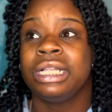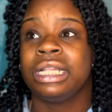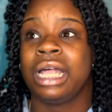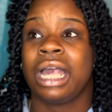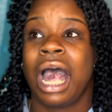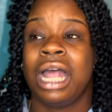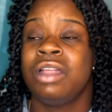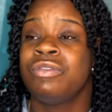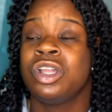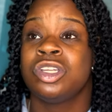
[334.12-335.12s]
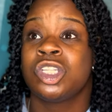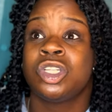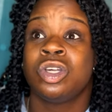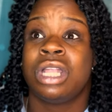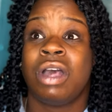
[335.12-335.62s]
Like I never
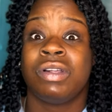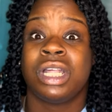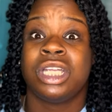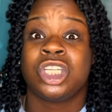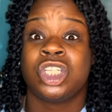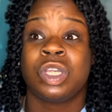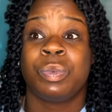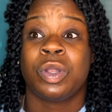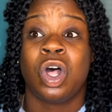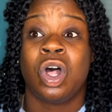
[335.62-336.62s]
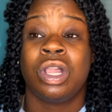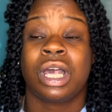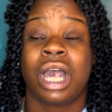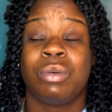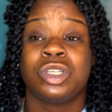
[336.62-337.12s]
understood that relationship at all.
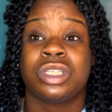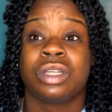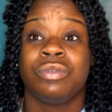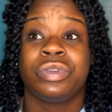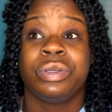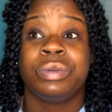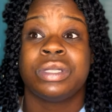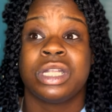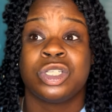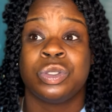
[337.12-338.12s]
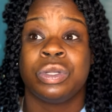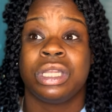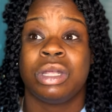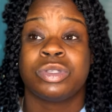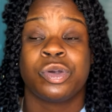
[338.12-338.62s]
Like I was just confused. I just knew that
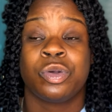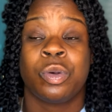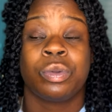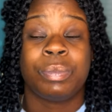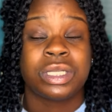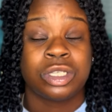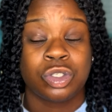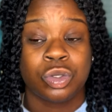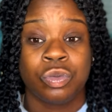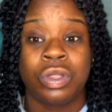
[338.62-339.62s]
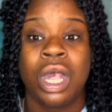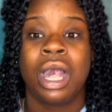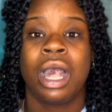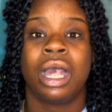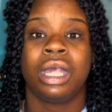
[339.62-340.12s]
there was a girl with a missing tooth
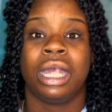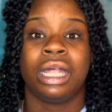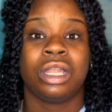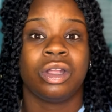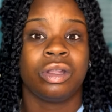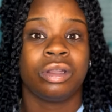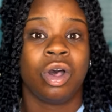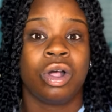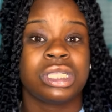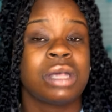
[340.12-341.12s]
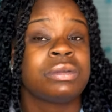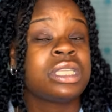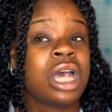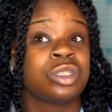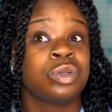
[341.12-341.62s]
getting her all types of
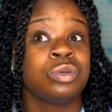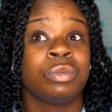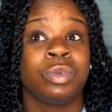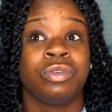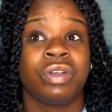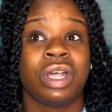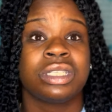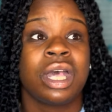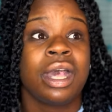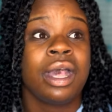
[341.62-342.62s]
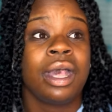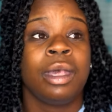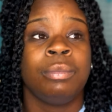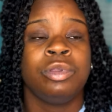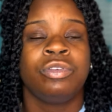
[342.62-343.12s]
tattoos of Blueface
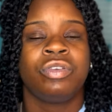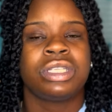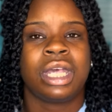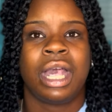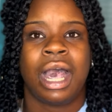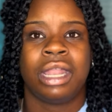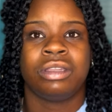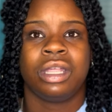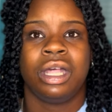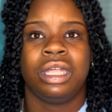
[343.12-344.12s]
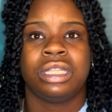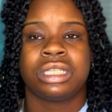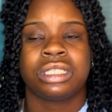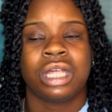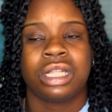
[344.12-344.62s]
and Blueface ain't had a, a, hit
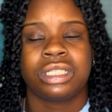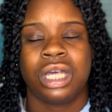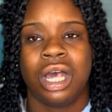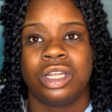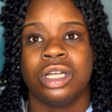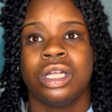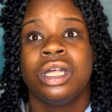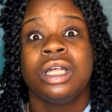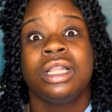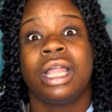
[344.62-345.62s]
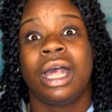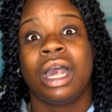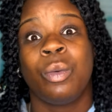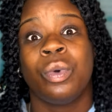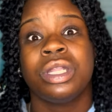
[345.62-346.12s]
since Thotiana.
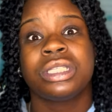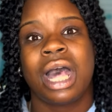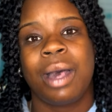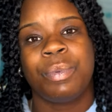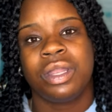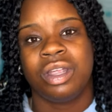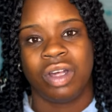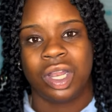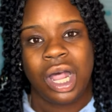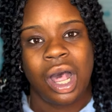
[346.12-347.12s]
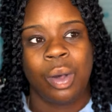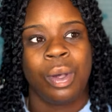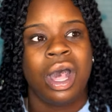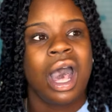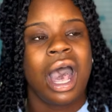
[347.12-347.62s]
Like, what is happening right now?
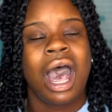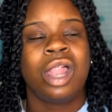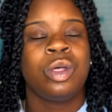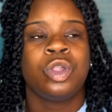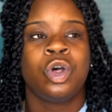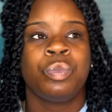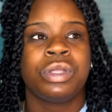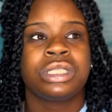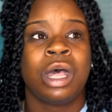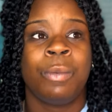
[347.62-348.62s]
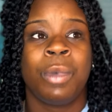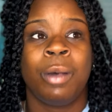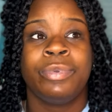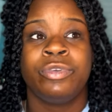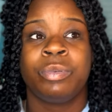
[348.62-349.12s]
I don't know, but something
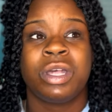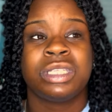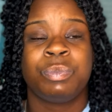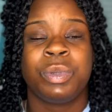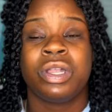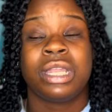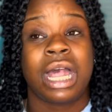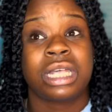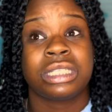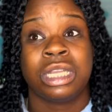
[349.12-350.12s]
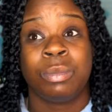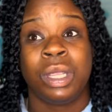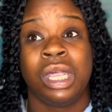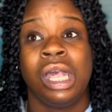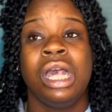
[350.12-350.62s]
about Blueface spirit nasty to
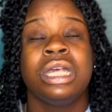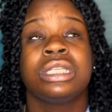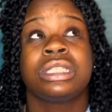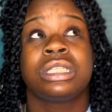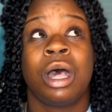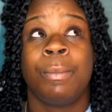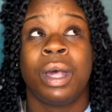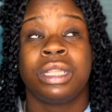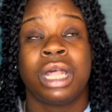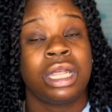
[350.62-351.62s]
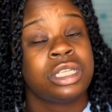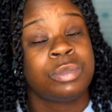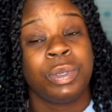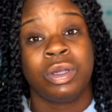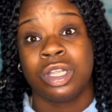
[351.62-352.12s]
me. Something about that nigga
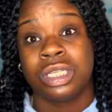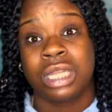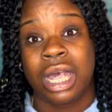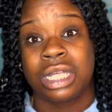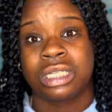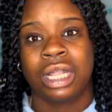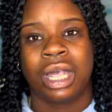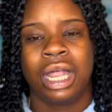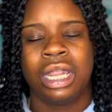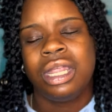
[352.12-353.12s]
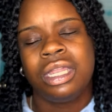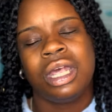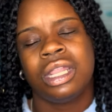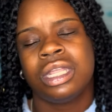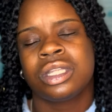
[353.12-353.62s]
spirit is nasty. Like, any, any
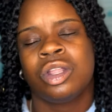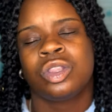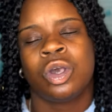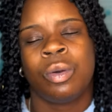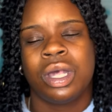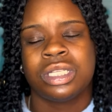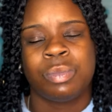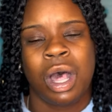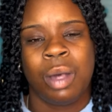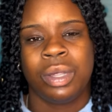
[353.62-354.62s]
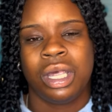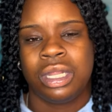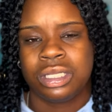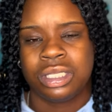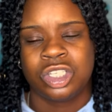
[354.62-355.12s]
nigga that's gonna throw out his mama and
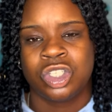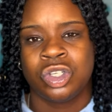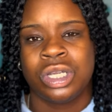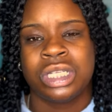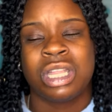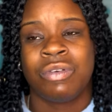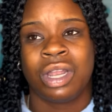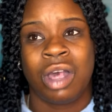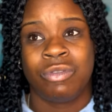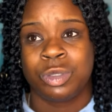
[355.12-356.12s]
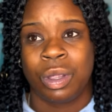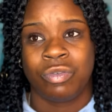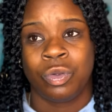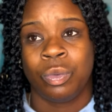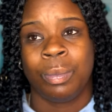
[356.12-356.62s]
his sister is never gonna have respect
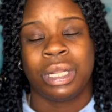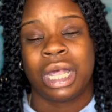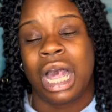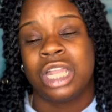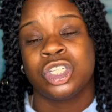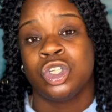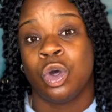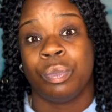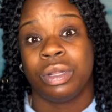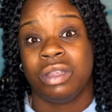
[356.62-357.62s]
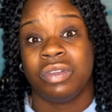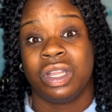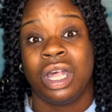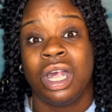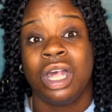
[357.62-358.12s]
for women. Like, I just don't believe
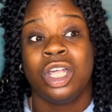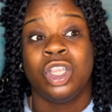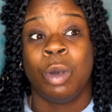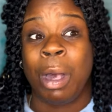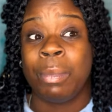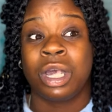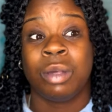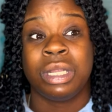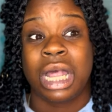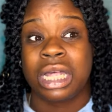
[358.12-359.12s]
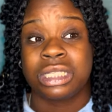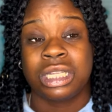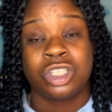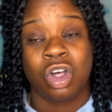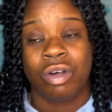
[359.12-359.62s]
it. Your mama could be
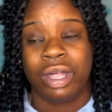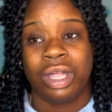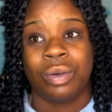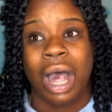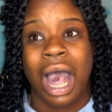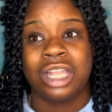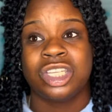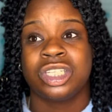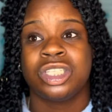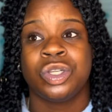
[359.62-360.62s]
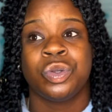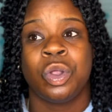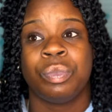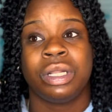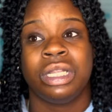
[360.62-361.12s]
nasty as all hell. I just still
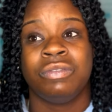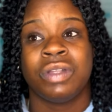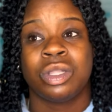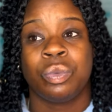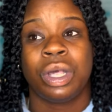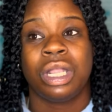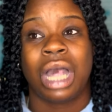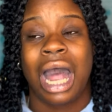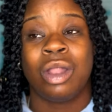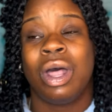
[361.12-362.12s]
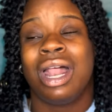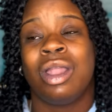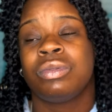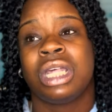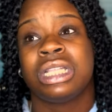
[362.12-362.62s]
don't believe that the way, I don't, and I
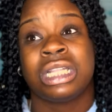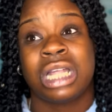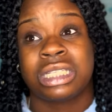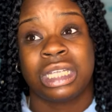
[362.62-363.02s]
don't think that that's